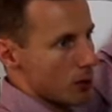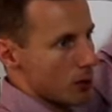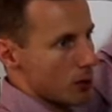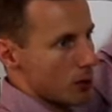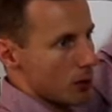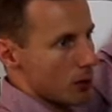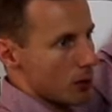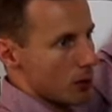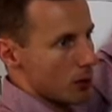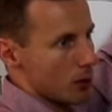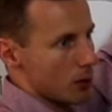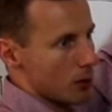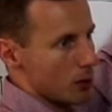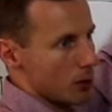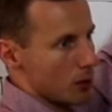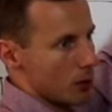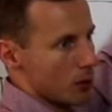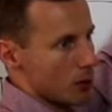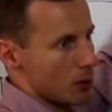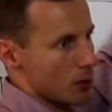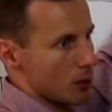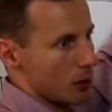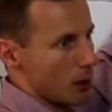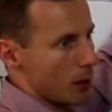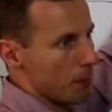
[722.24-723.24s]
to,
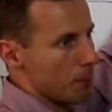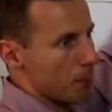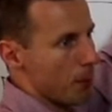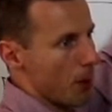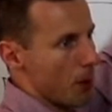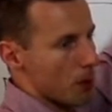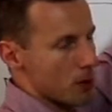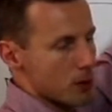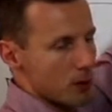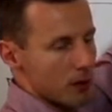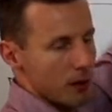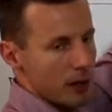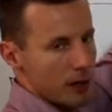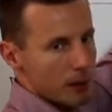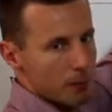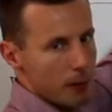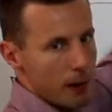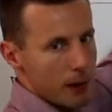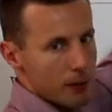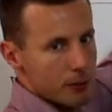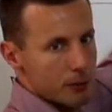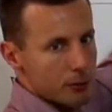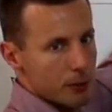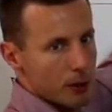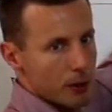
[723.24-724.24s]
to impose that
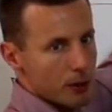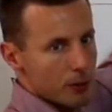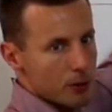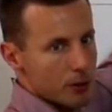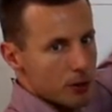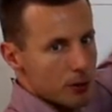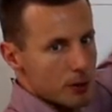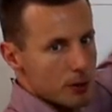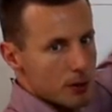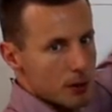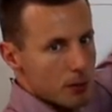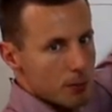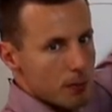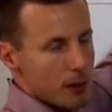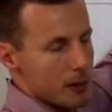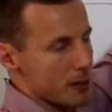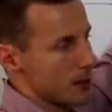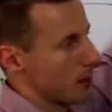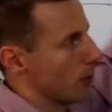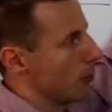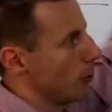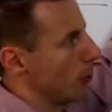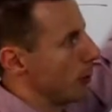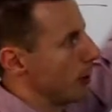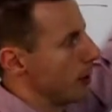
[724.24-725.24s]
boundary condition. So
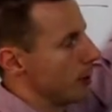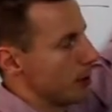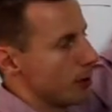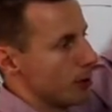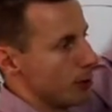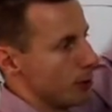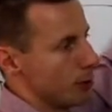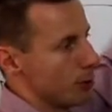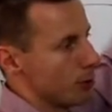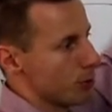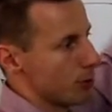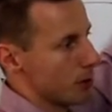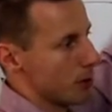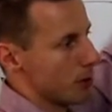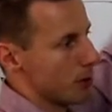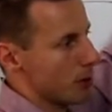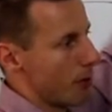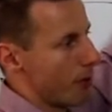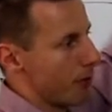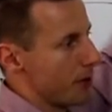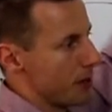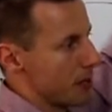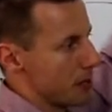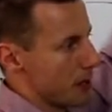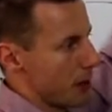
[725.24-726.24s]
basically we need to introduce
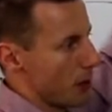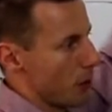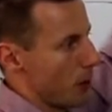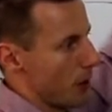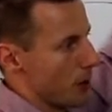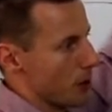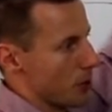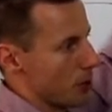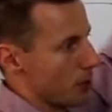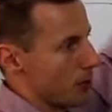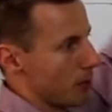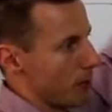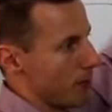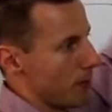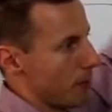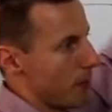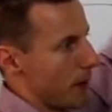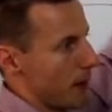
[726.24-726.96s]
this equation to the